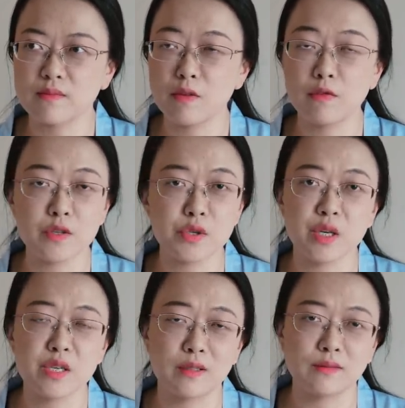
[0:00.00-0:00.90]

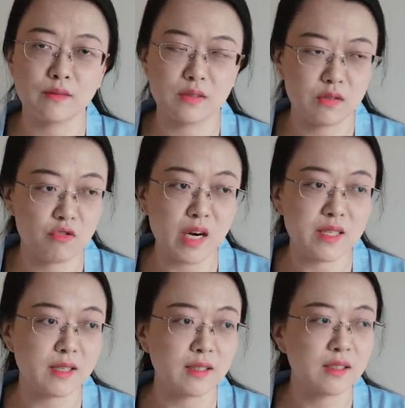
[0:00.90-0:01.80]
frustration.
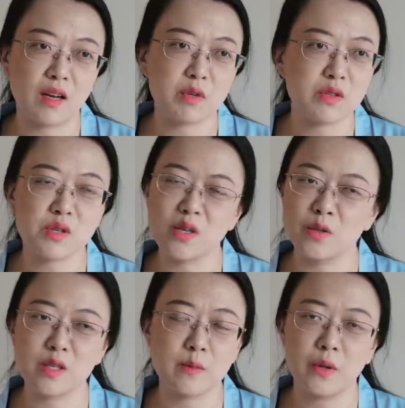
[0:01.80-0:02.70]
Ranting. I'm just so
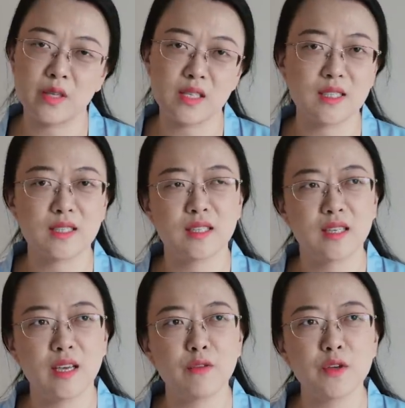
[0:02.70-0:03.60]
disappointed.
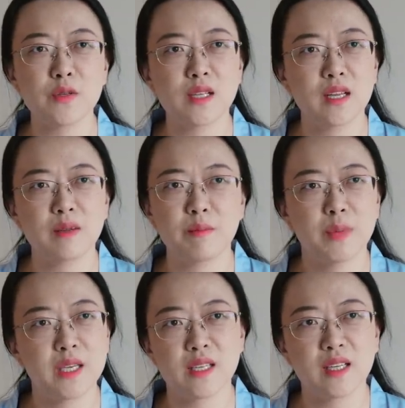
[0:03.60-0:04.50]
It feels like
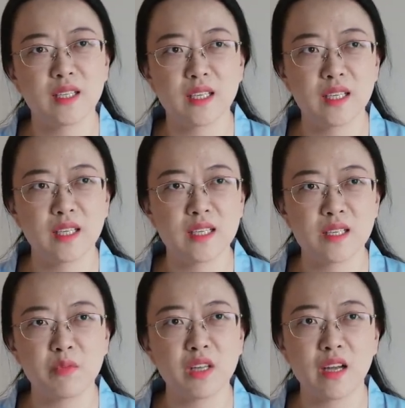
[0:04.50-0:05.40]
basically
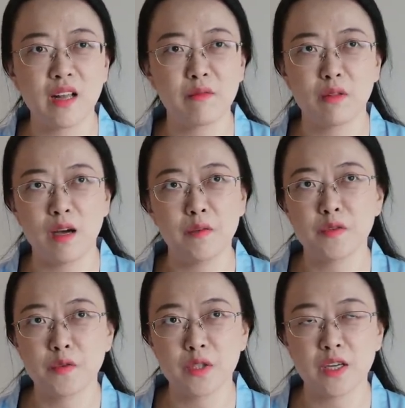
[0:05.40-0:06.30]
something that I've loved
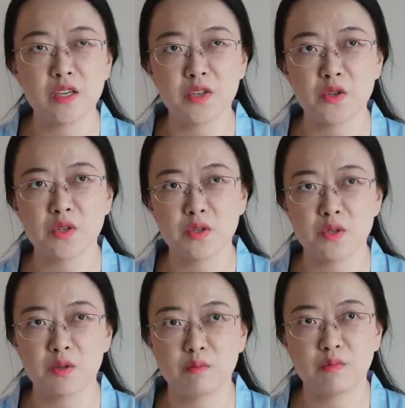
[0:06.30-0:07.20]
for nine years or
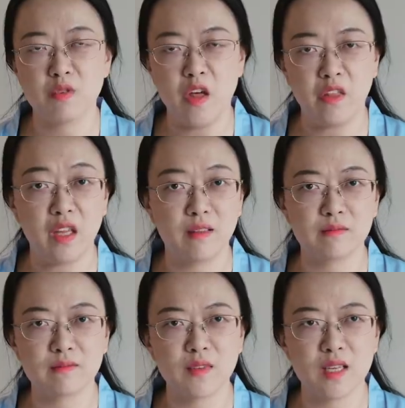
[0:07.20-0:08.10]
just nothing.
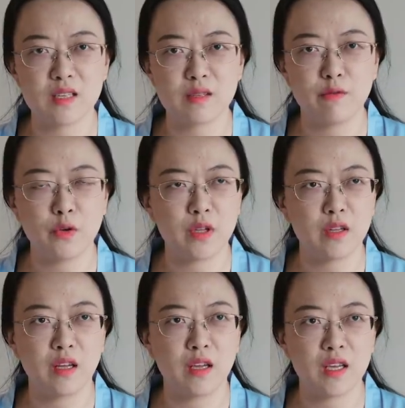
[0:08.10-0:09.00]
It's just for
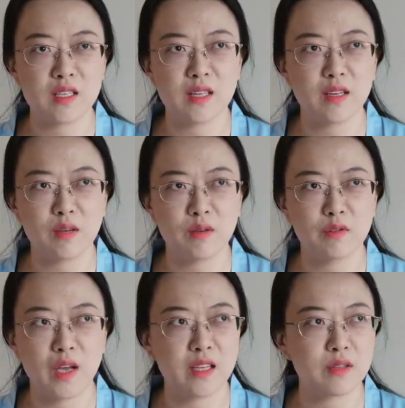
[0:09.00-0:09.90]
nothing. It's like you've
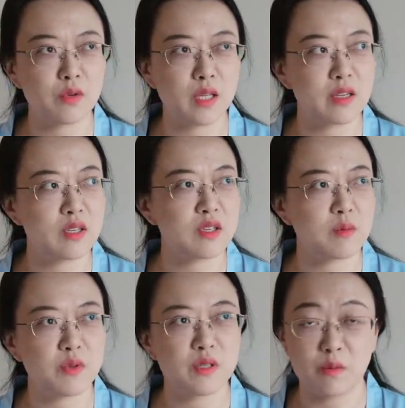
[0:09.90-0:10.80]
had a
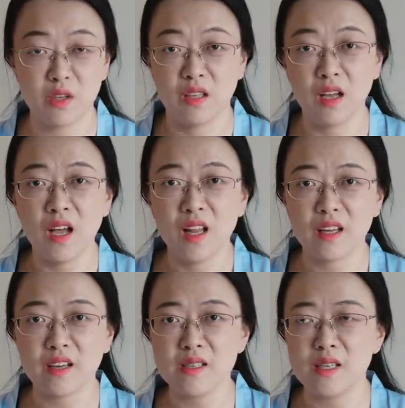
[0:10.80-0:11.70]
relationship with someone.
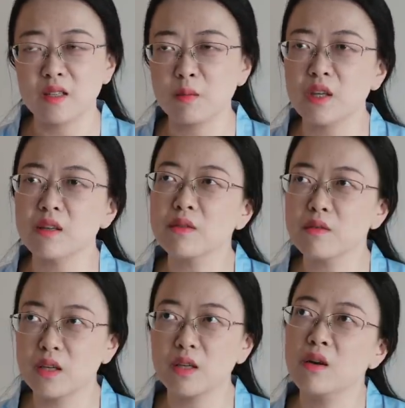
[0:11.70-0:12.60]
Like I said in the beginning of the
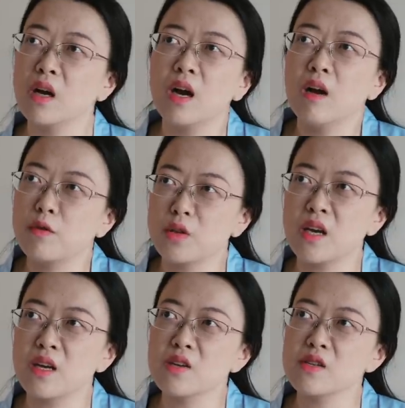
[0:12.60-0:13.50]
video, for
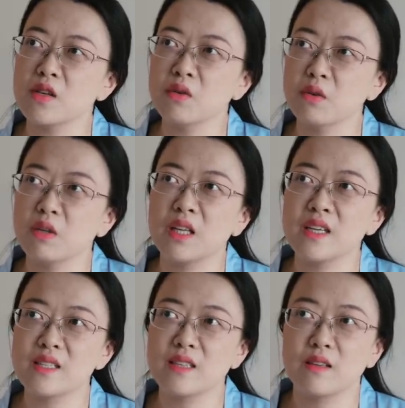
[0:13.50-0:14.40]
nine years and you
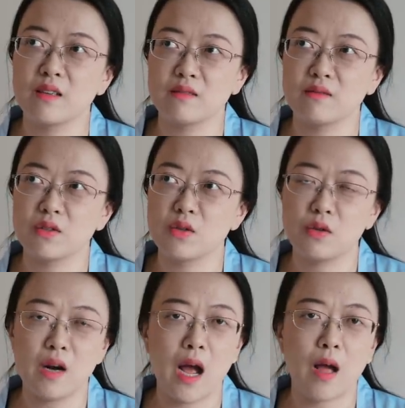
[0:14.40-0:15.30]
realize they're just
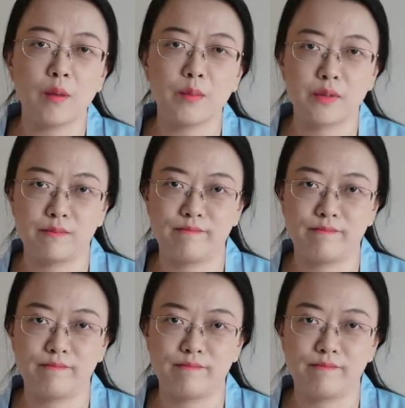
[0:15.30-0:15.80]
crap.